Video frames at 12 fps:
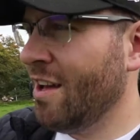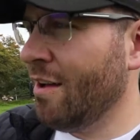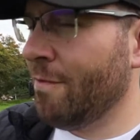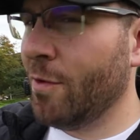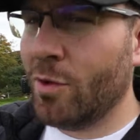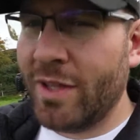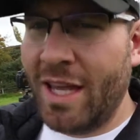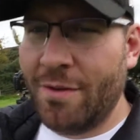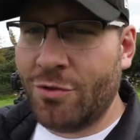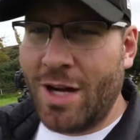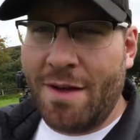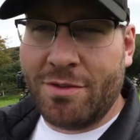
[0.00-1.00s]
a full day
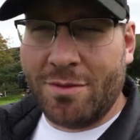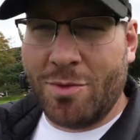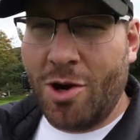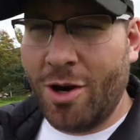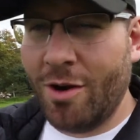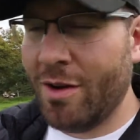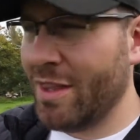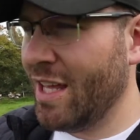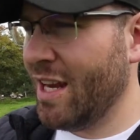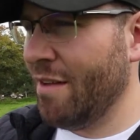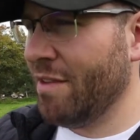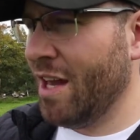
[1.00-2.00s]
of travel tomorrow. And
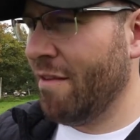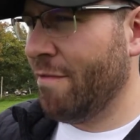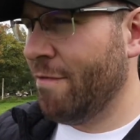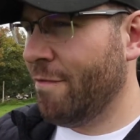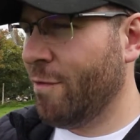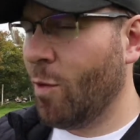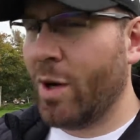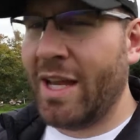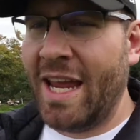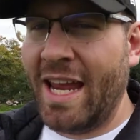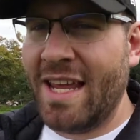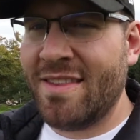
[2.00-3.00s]
then I've got four
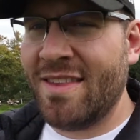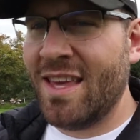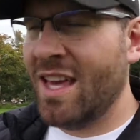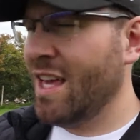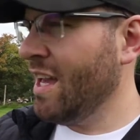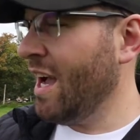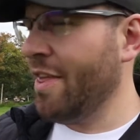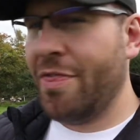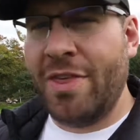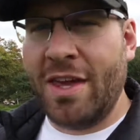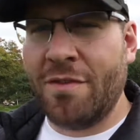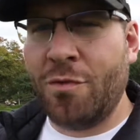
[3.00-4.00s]
days, I
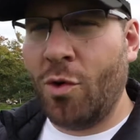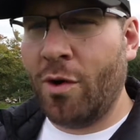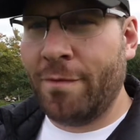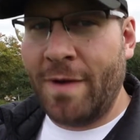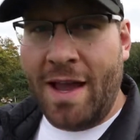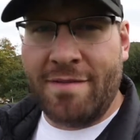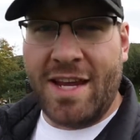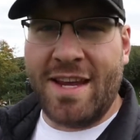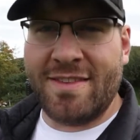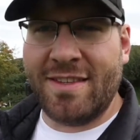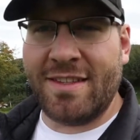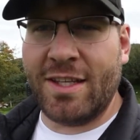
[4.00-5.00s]
think four or five
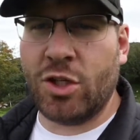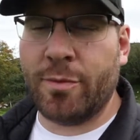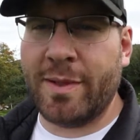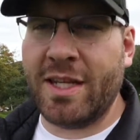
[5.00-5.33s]
days in the Dingle